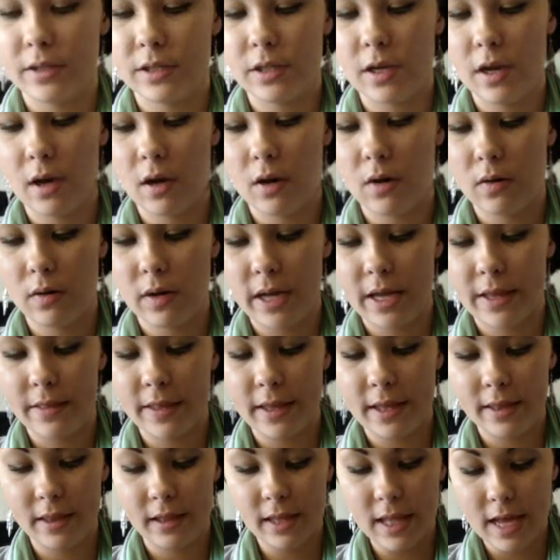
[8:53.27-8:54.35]
so, and
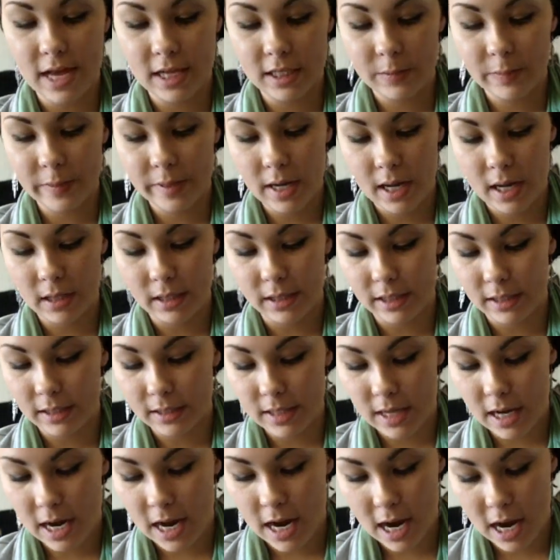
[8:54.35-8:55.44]
then the last but not
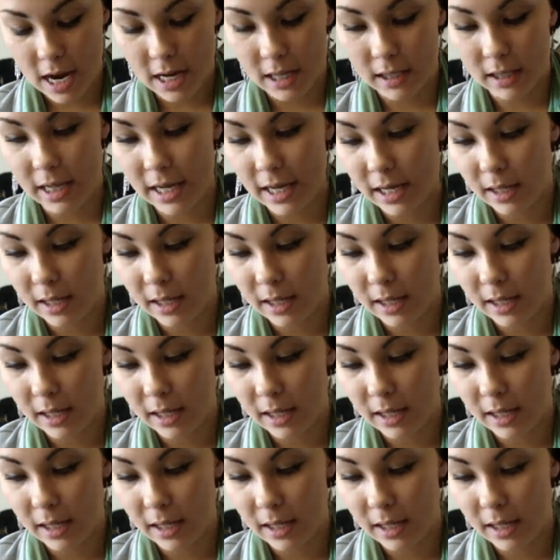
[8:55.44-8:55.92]
least, I